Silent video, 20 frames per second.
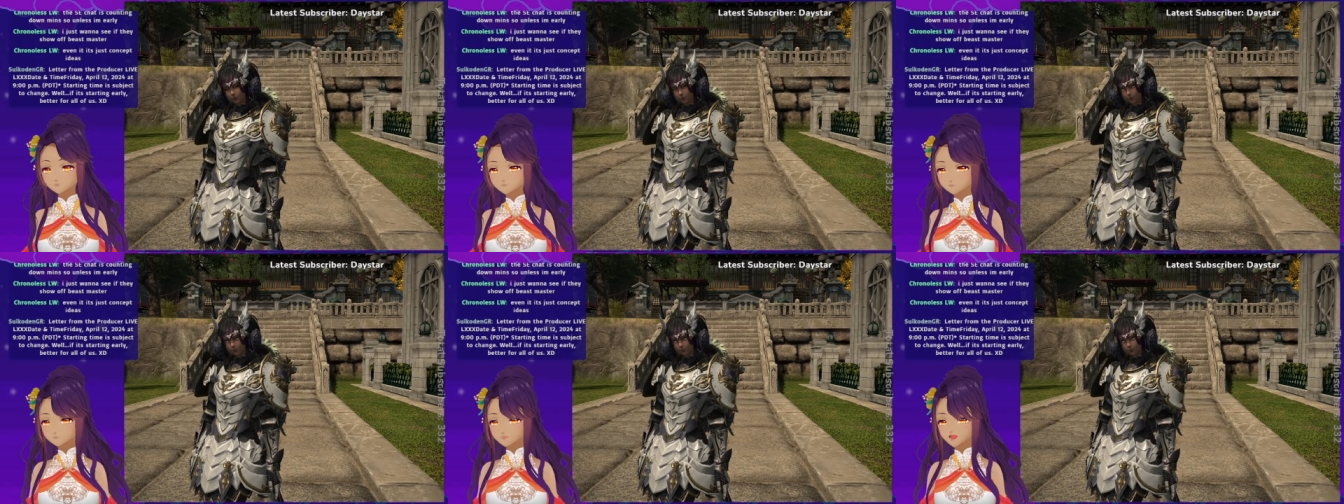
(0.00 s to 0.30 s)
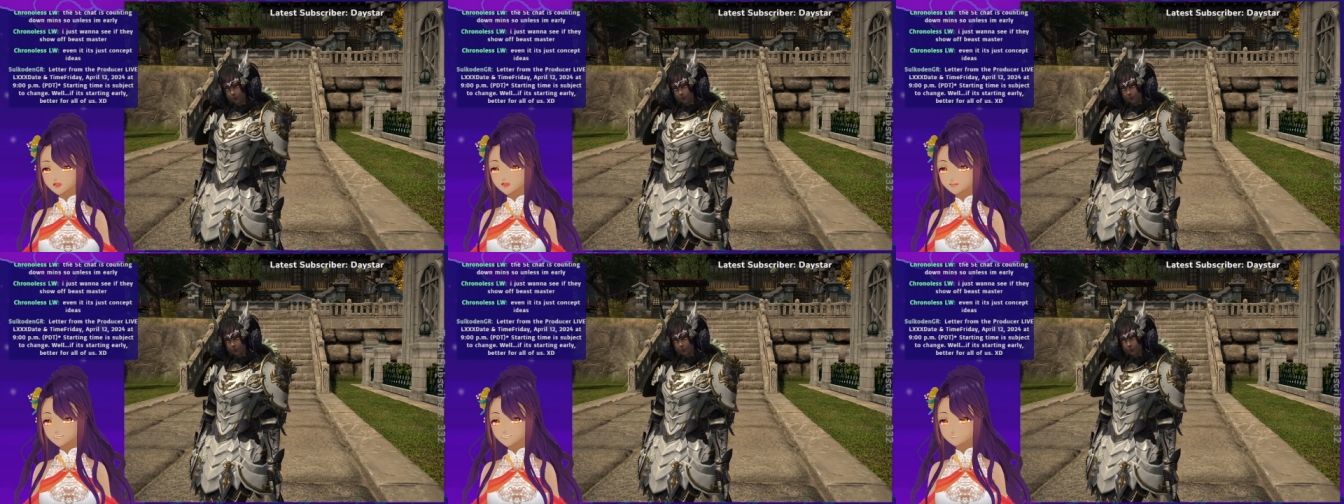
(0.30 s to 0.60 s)
So
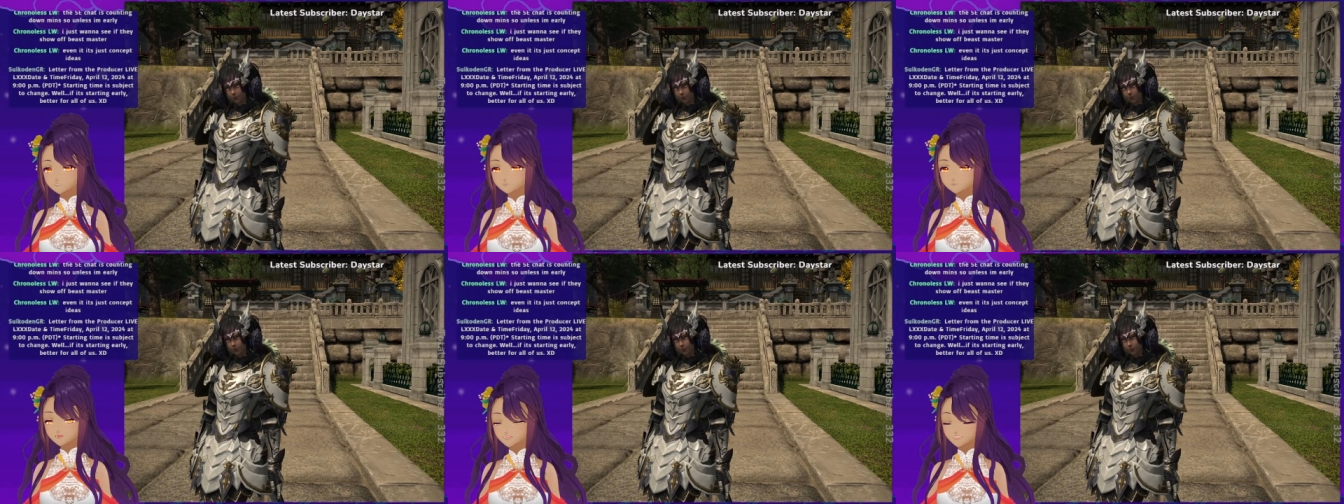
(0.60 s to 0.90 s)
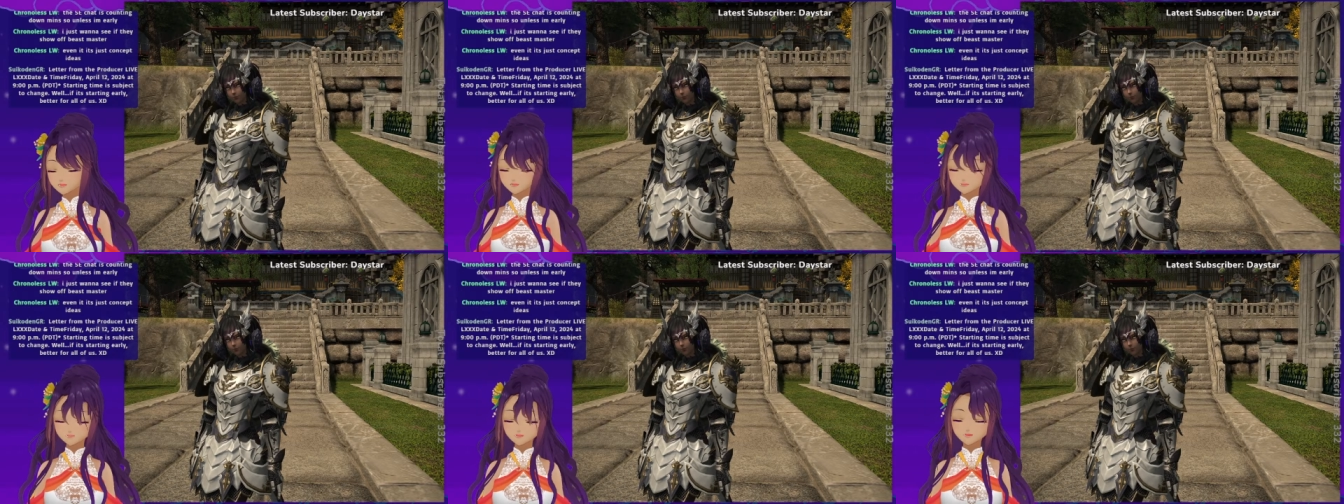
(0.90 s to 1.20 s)
yeah. Yeah,
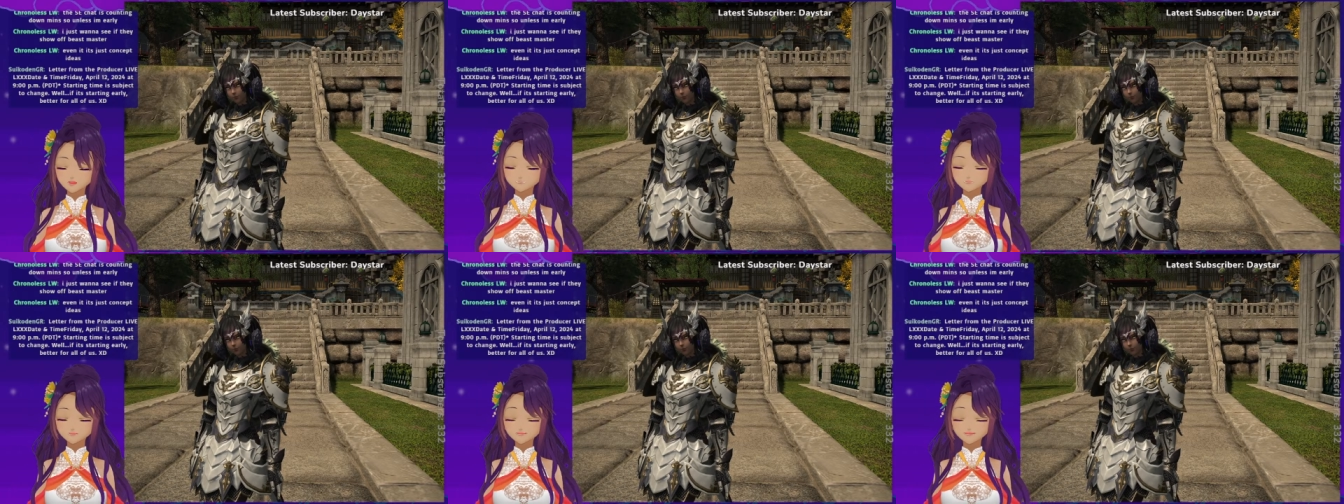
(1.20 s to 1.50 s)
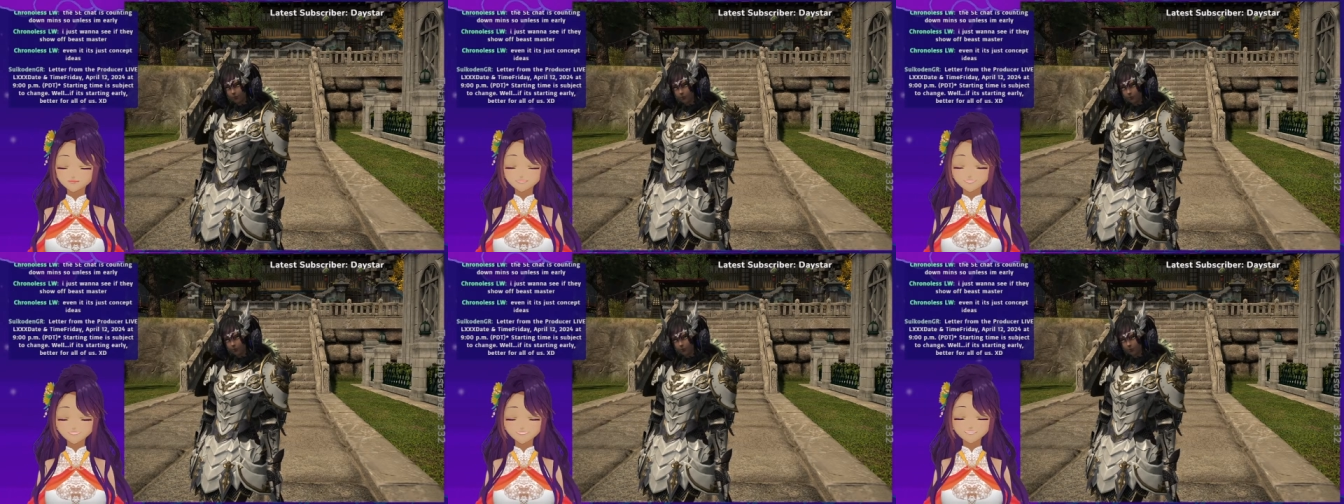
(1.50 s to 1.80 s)
that's it for
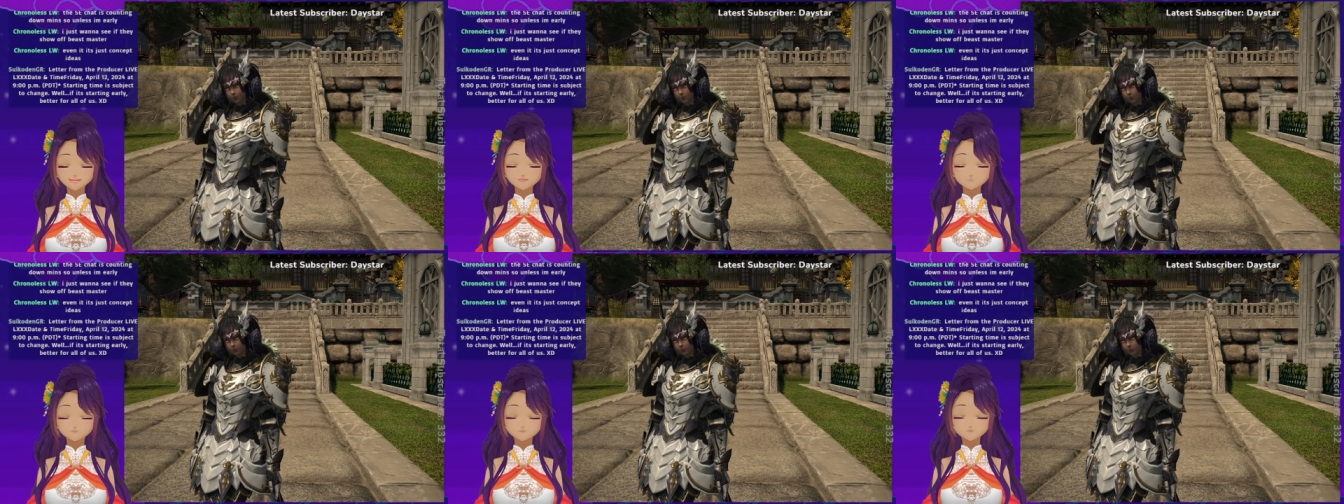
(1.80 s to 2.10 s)
today.